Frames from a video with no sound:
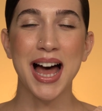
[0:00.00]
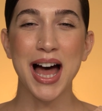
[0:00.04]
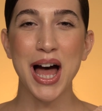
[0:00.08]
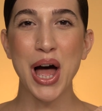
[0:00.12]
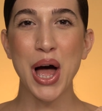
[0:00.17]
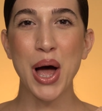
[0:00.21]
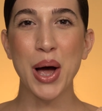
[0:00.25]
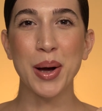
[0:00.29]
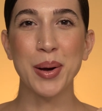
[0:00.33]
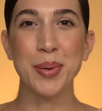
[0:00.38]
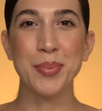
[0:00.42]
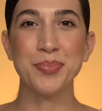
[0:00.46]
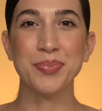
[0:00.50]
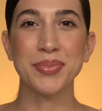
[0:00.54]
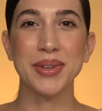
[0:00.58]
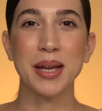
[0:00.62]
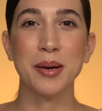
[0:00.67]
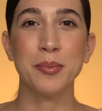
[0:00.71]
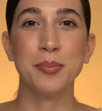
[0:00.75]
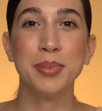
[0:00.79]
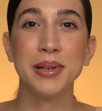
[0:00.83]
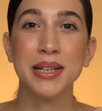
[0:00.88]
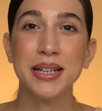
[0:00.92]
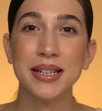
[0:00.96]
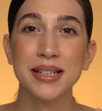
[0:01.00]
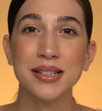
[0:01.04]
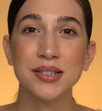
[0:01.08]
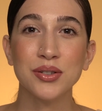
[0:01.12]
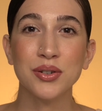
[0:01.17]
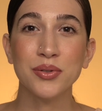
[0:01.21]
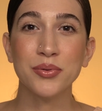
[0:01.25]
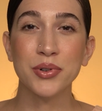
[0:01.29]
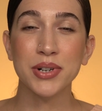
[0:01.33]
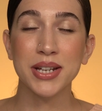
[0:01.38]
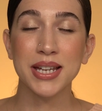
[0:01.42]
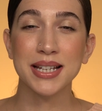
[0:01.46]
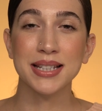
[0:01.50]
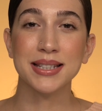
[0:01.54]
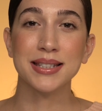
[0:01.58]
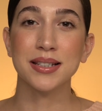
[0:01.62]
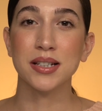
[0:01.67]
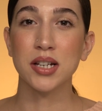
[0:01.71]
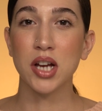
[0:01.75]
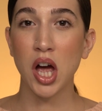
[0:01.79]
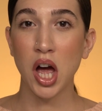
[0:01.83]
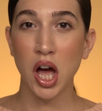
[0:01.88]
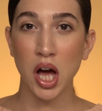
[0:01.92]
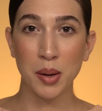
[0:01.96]
And please don't forget to
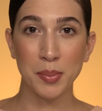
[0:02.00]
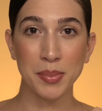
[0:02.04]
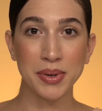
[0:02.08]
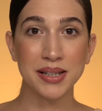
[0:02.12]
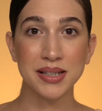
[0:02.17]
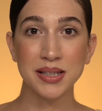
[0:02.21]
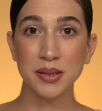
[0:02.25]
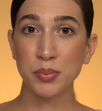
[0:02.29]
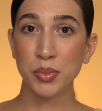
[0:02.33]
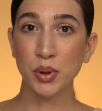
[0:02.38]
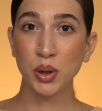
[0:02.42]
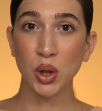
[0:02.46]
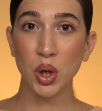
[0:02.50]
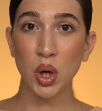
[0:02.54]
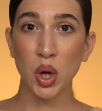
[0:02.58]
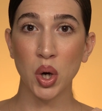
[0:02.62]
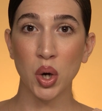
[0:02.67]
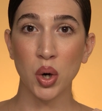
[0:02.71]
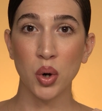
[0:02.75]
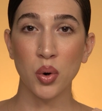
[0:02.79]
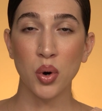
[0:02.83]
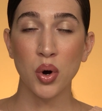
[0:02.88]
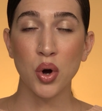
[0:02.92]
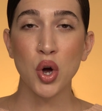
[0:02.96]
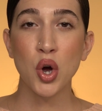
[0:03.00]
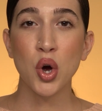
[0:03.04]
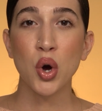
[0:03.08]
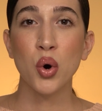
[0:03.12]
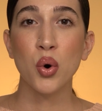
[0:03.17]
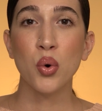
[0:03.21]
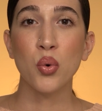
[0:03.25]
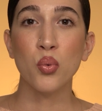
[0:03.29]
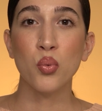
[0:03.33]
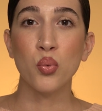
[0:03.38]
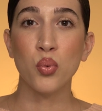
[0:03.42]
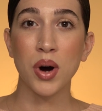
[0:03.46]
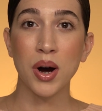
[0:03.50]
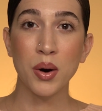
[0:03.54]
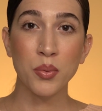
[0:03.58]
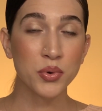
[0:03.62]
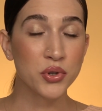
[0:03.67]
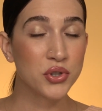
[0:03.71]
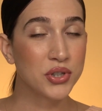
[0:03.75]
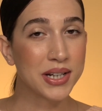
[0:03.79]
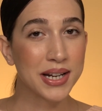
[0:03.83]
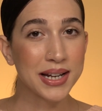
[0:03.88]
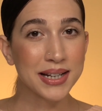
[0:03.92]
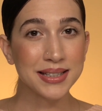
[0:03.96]
comment below what
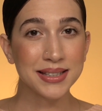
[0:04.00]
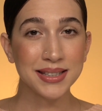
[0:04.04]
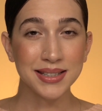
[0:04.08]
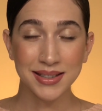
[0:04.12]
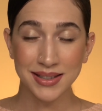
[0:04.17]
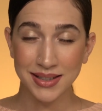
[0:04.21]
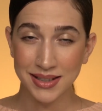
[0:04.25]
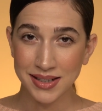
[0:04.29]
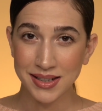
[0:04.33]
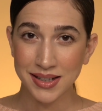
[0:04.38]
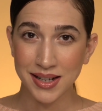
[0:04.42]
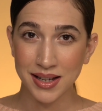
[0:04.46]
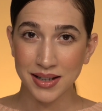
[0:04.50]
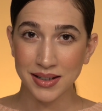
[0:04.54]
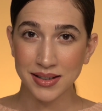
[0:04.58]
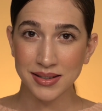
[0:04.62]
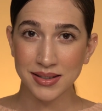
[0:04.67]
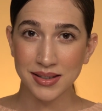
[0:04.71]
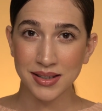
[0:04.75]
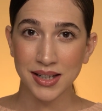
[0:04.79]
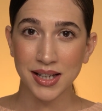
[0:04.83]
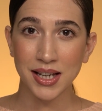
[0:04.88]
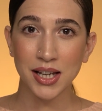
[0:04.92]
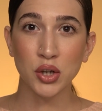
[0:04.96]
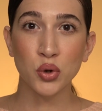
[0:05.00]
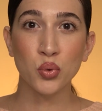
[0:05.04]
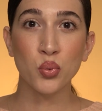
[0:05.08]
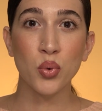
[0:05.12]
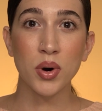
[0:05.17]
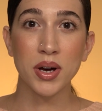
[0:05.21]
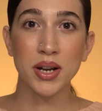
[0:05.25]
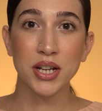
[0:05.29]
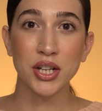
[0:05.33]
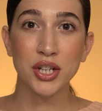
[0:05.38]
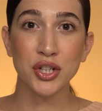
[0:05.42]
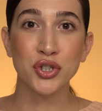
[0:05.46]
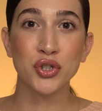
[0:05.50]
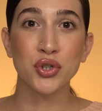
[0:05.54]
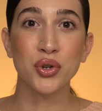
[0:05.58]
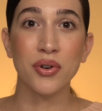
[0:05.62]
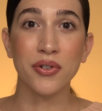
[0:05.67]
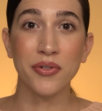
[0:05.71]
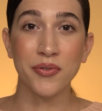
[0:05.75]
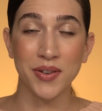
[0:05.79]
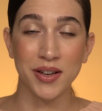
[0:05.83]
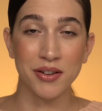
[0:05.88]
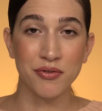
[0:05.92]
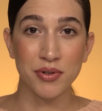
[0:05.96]
would you like to see next, and what is your
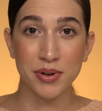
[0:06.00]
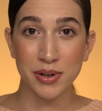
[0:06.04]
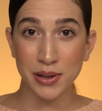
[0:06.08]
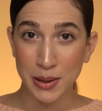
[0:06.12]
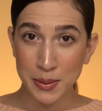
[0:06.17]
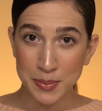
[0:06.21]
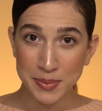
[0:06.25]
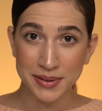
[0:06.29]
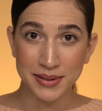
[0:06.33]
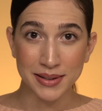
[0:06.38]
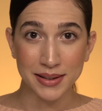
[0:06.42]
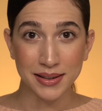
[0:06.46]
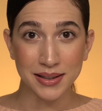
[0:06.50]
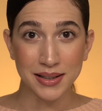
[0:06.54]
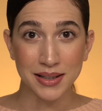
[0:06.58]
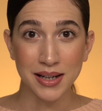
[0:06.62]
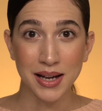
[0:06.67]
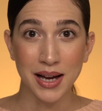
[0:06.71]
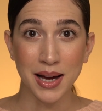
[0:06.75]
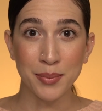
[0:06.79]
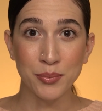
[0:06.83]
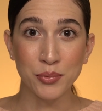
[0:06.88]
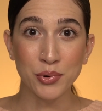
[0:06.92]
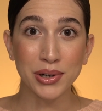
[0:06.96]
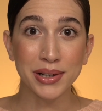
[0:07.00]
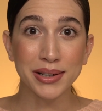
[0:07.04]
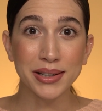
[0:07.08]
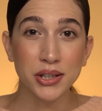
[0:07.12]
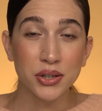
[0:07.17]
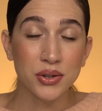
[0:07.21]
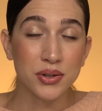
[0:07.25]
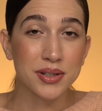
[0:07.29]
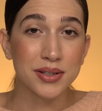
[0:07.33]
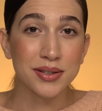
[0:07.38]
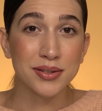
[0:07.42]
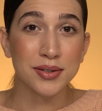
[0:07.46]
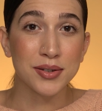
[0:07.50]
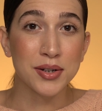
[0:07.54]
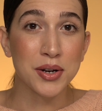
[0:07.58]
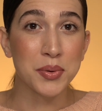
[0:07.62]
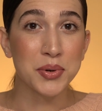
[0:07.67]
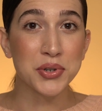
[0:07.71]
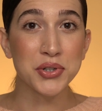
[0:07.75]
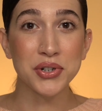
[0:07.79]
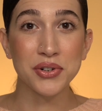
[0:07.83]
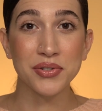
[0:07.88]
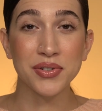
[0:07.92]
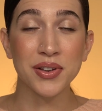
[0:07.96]
favorite lipstick. I'm really curious to know
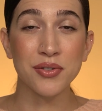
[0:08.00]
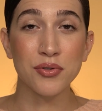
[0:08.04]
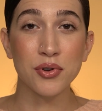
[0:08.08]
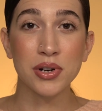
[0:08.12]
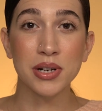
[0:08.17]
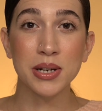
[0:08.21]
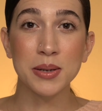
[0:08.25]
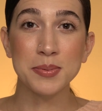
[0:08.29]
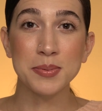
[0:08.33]
what's your favorite